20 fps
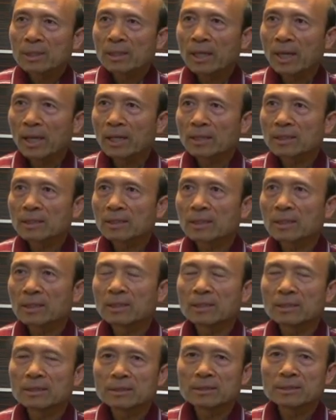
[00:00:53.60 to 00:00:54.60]
And
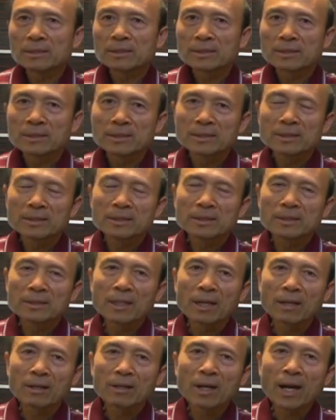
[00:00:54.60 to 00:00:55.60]
uh,
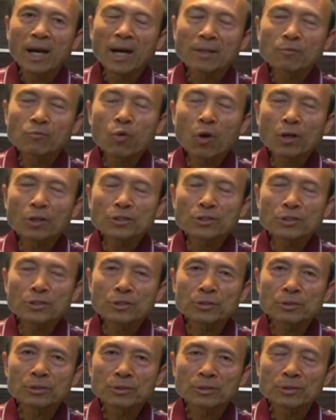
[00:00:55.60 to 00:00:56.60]
now I want
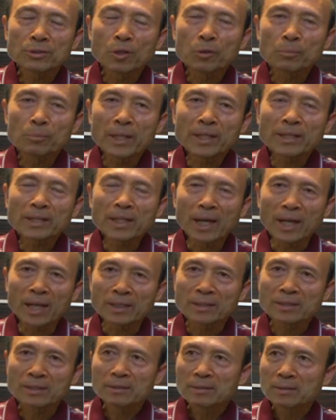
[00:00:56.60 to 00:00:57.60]
to obey
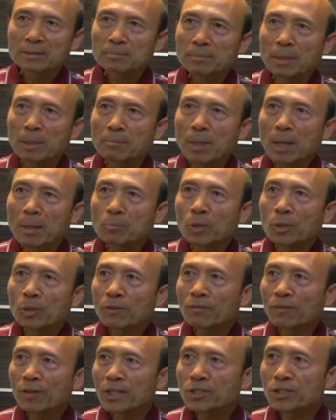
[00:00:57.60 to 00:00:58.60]
God but my
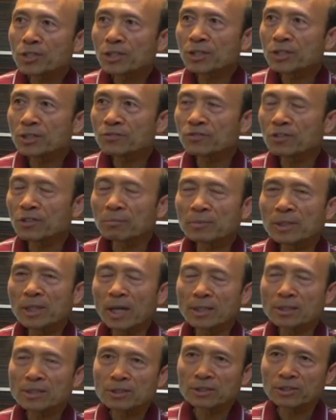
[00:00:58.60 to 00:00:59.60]
motivation is from
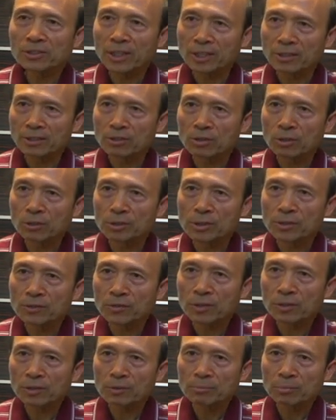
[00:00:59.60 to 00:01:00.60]
God's grace. So it's
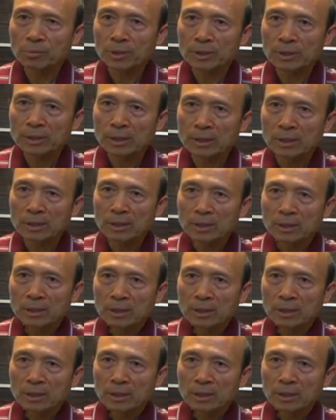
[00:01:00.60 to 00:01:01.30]
very important